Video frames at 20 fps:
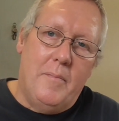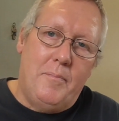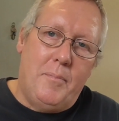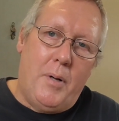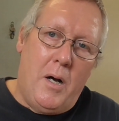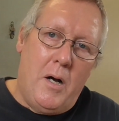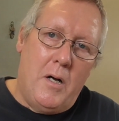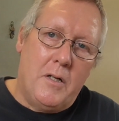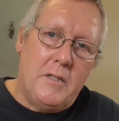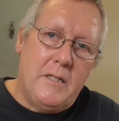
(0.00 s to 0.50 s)

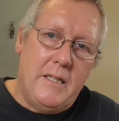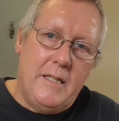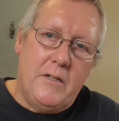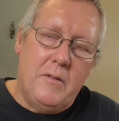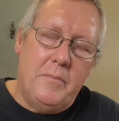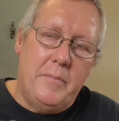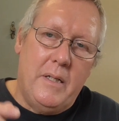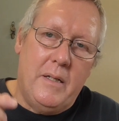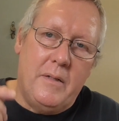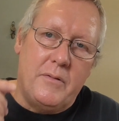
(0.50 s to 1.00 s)
Partially
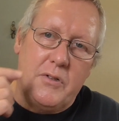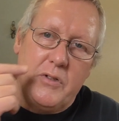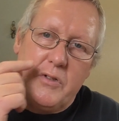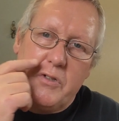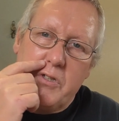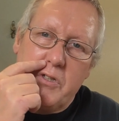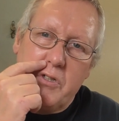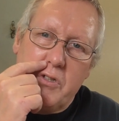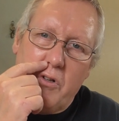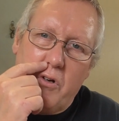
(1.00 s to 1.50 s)
could be down to the
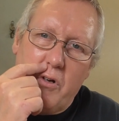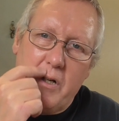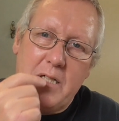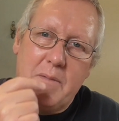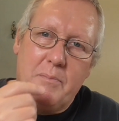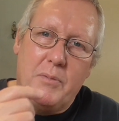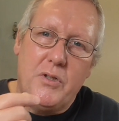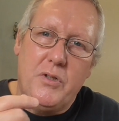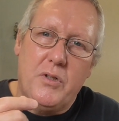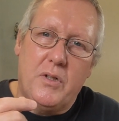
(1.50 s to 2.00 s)
sights,
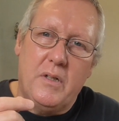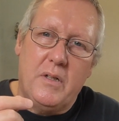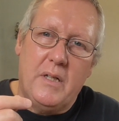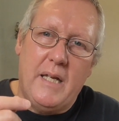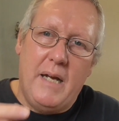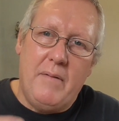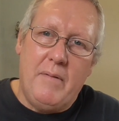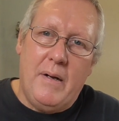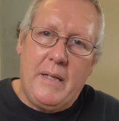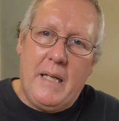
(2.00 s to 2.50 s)
but you can
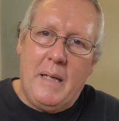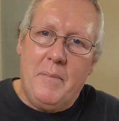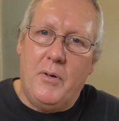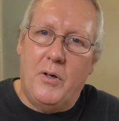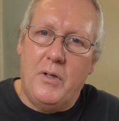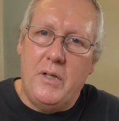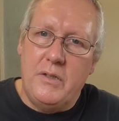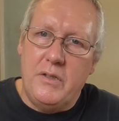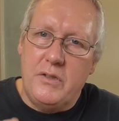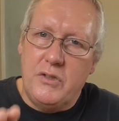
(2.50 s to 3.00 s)
get around that
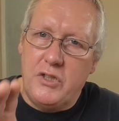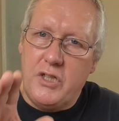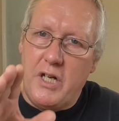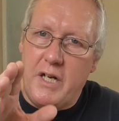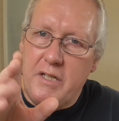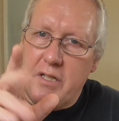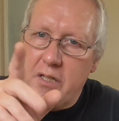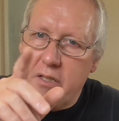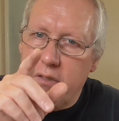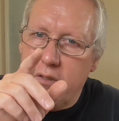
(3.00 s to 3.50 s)
by
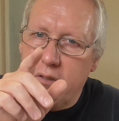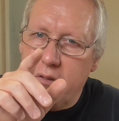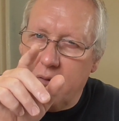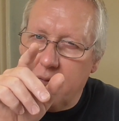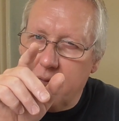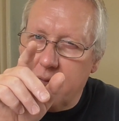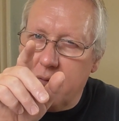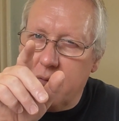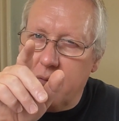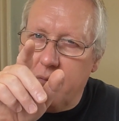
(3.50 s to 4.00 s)
changing
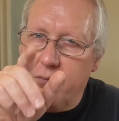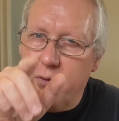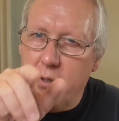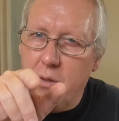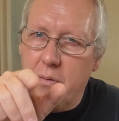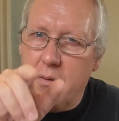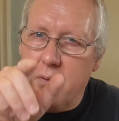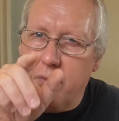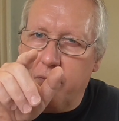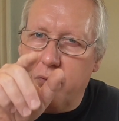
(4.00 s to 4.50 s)
the
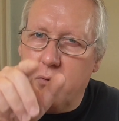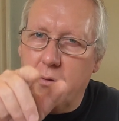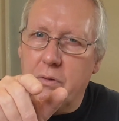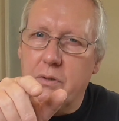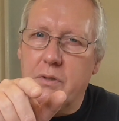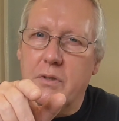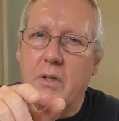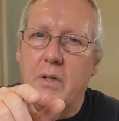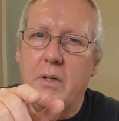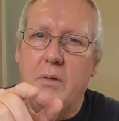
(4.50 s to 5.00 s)
view of the
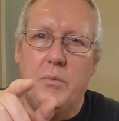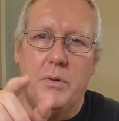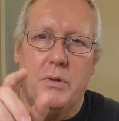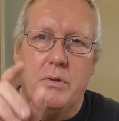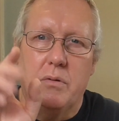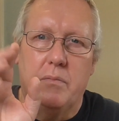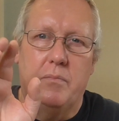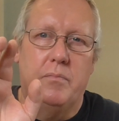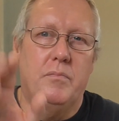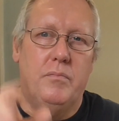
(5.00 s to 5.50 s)
foresight, which
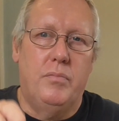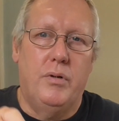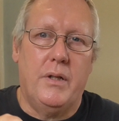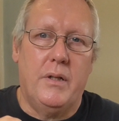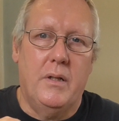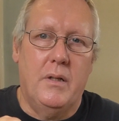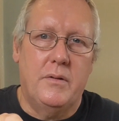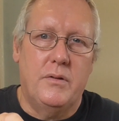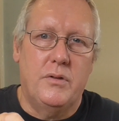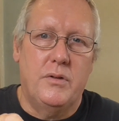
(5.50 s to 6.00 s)
would bring
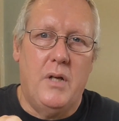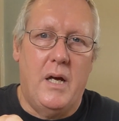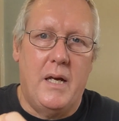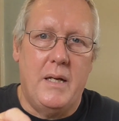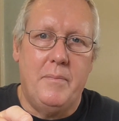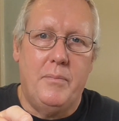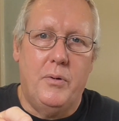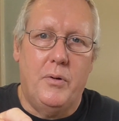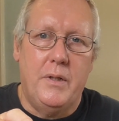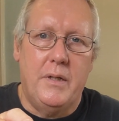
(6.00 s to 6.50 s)
the
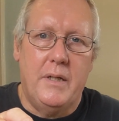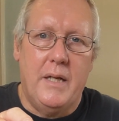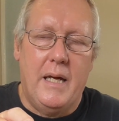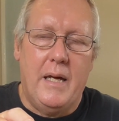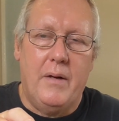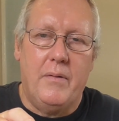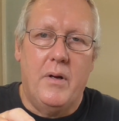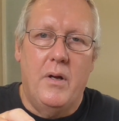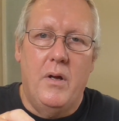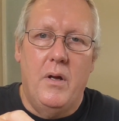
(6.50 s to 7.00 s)
aim point
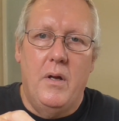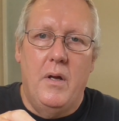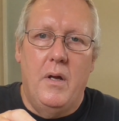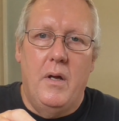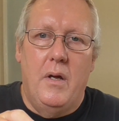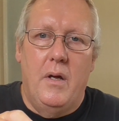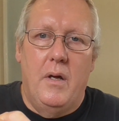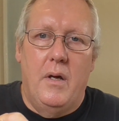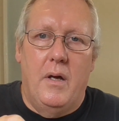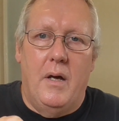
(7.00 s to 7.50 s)
down.
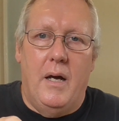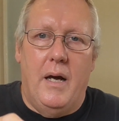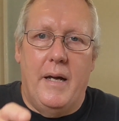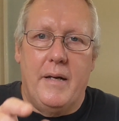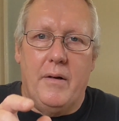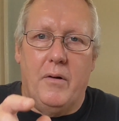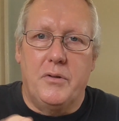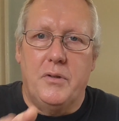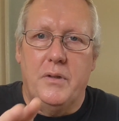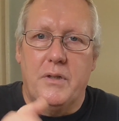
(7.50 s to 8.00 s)

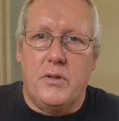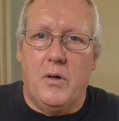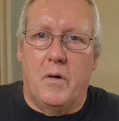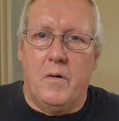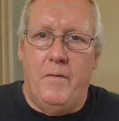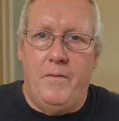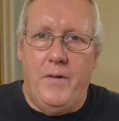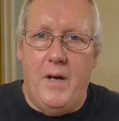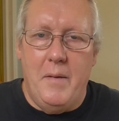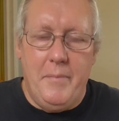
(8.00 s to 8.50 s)
And also it's got
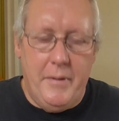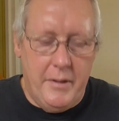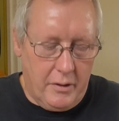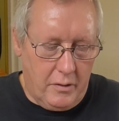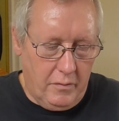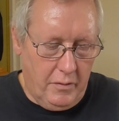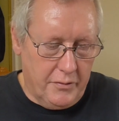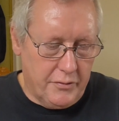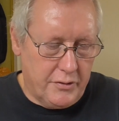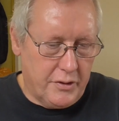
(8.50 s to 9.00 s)
a fair bit of
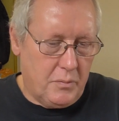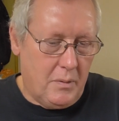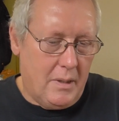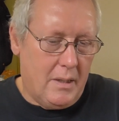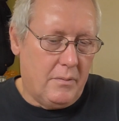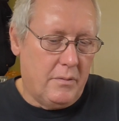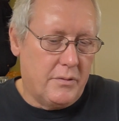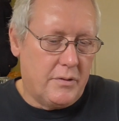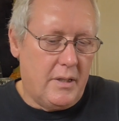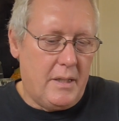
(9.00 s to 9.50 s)
grunt as
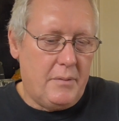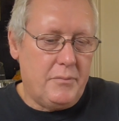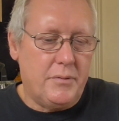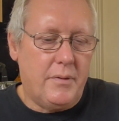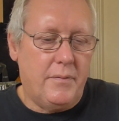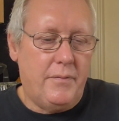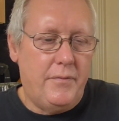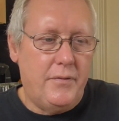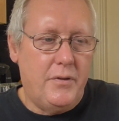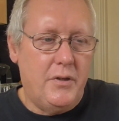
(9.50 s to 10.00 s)
well. So that was
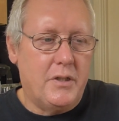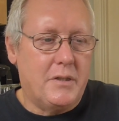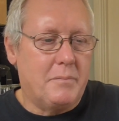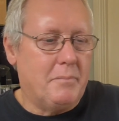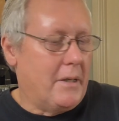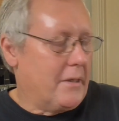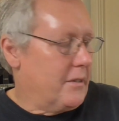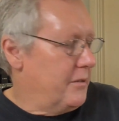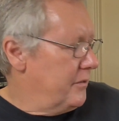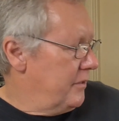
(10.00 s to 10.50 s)
the first
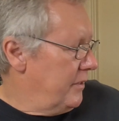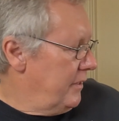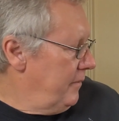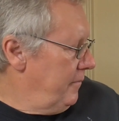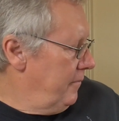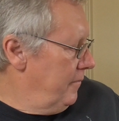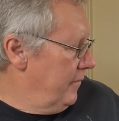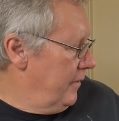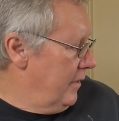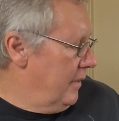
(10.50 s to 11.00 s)
magazine
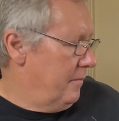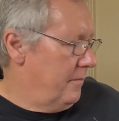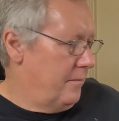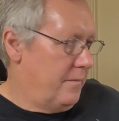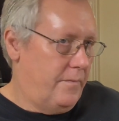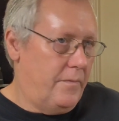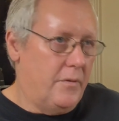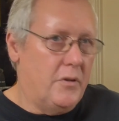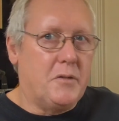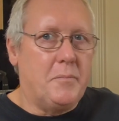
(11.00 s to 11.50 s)
of
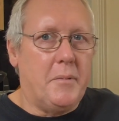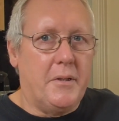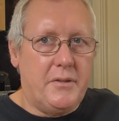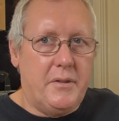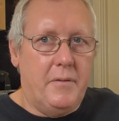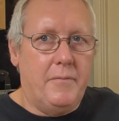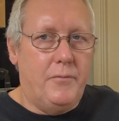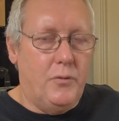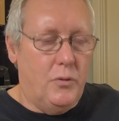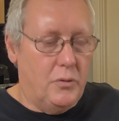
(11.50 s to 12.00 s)

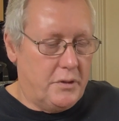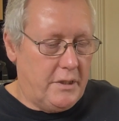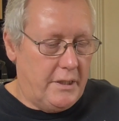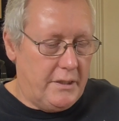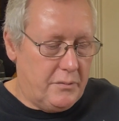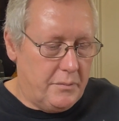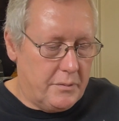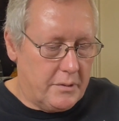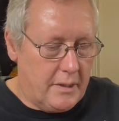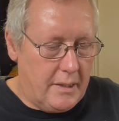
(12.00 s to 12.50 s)
14,
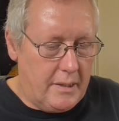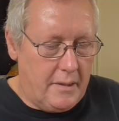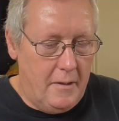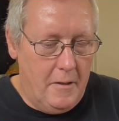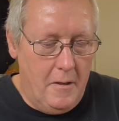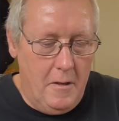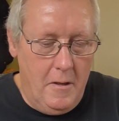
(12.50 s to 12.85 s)
should we say.